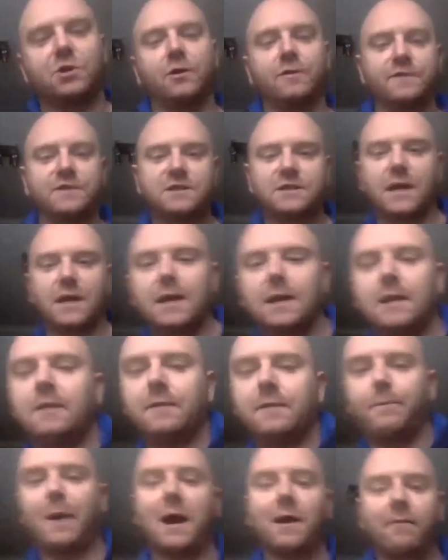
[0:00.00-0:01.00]
sort of seen in
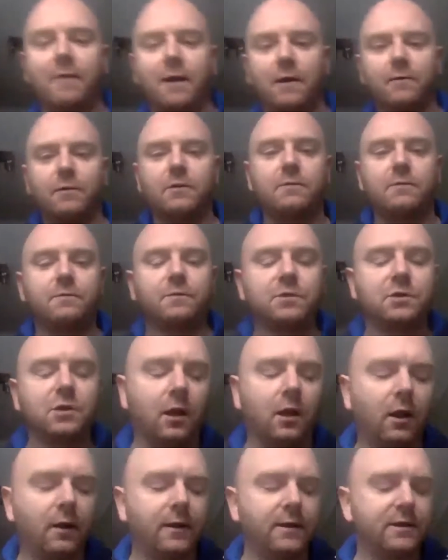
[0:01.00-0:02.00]
the background
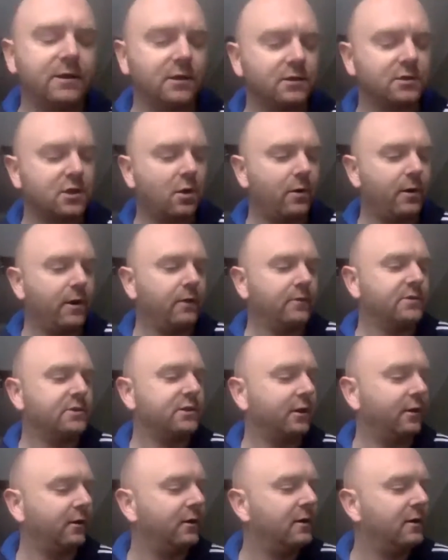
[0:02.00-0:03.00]
a lot of this that's going on.
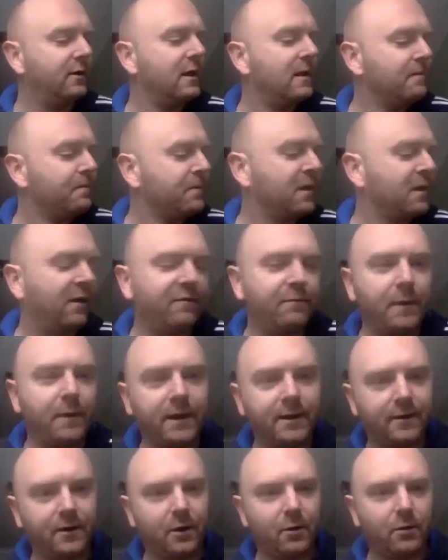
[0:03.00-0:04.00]
So I've
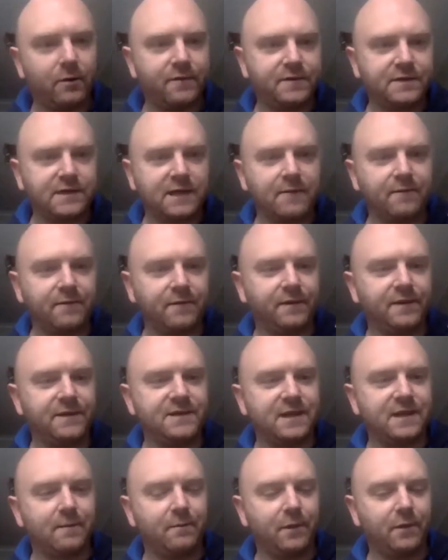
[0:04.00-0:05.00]
made a note of 10th of
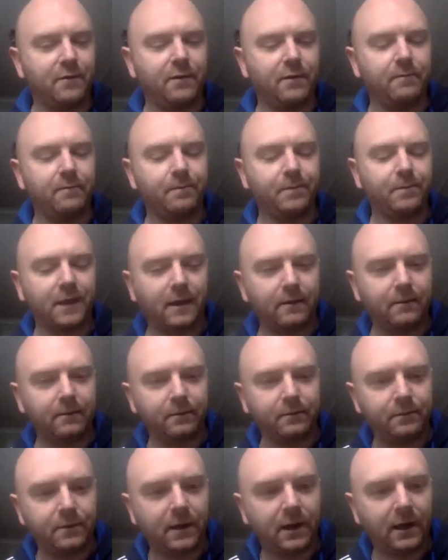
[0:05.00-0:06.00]
December.
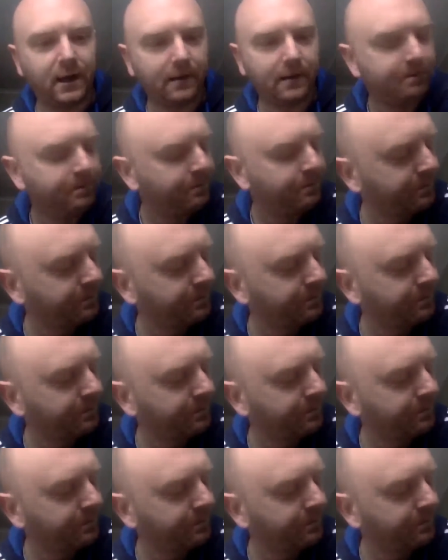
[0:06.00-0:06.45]
I